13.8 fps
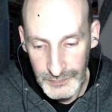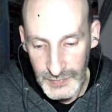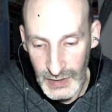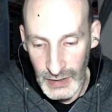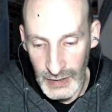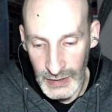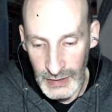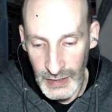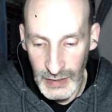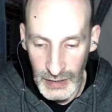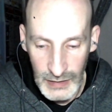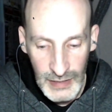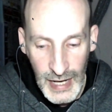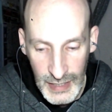And then
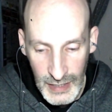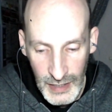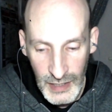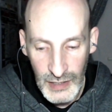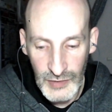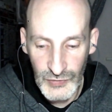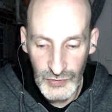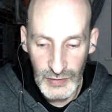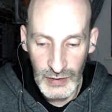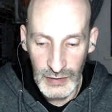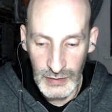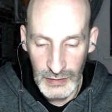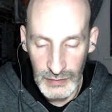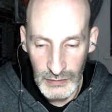in that case,
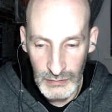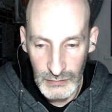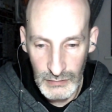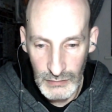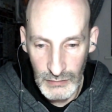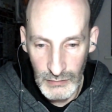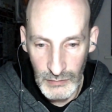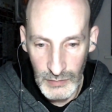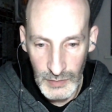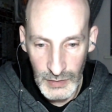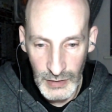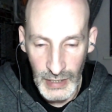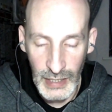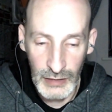a
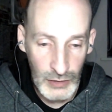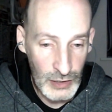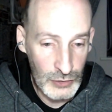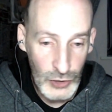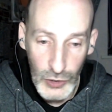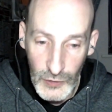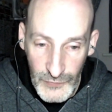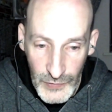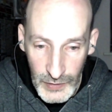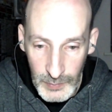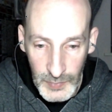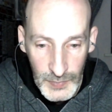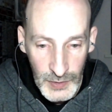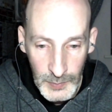lot of
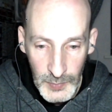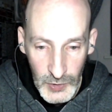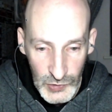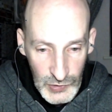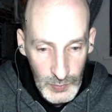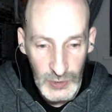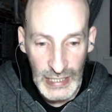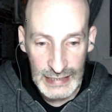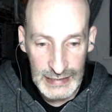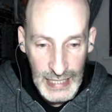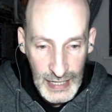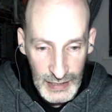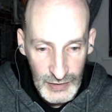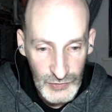the possible
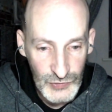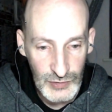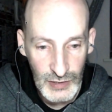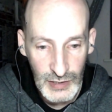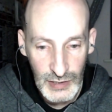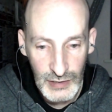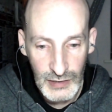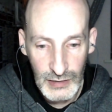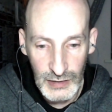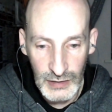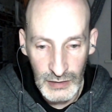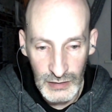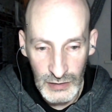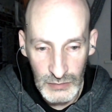attacks
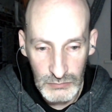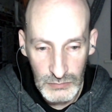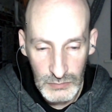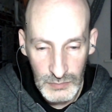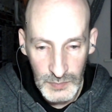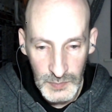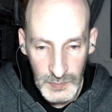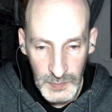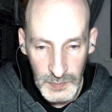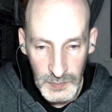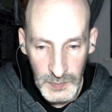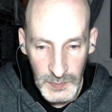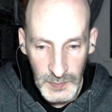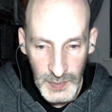
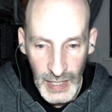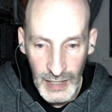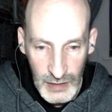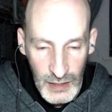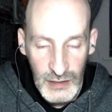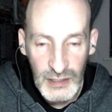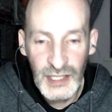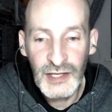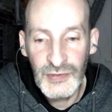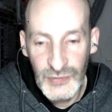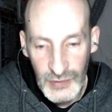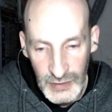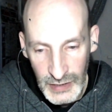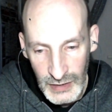are
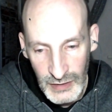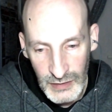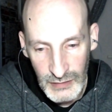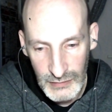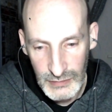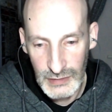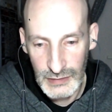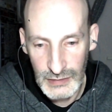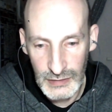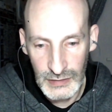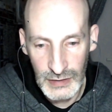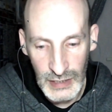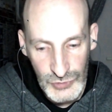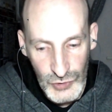easily
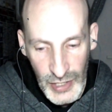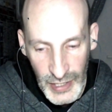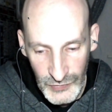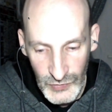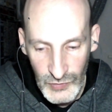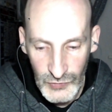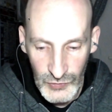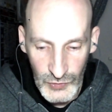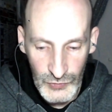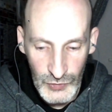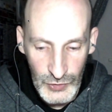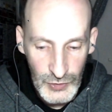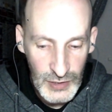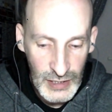addressed.
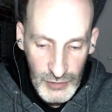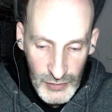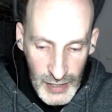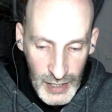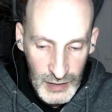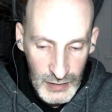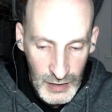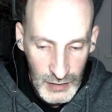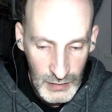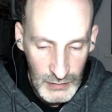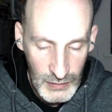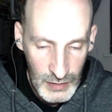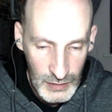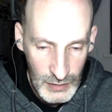So you can create
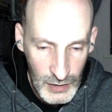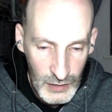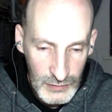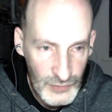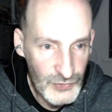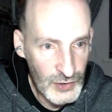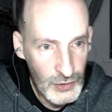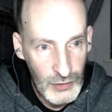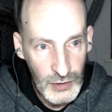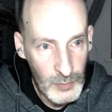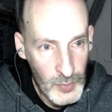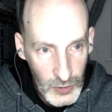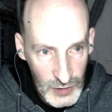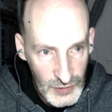a content security
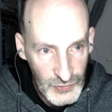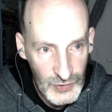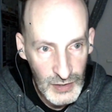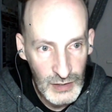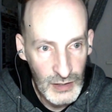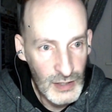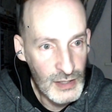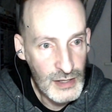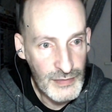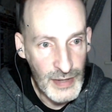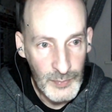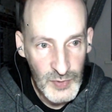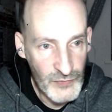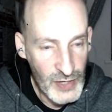policy
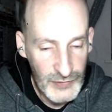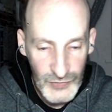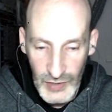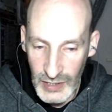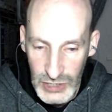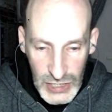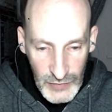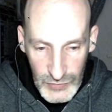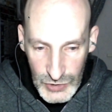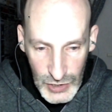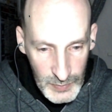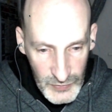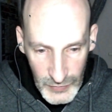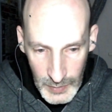that prevents any
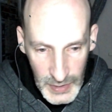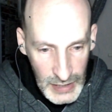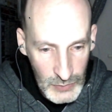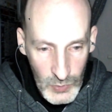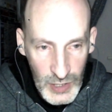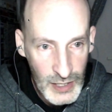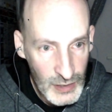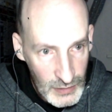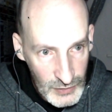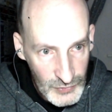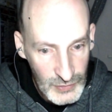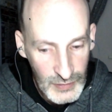JavaScript from anywhere else.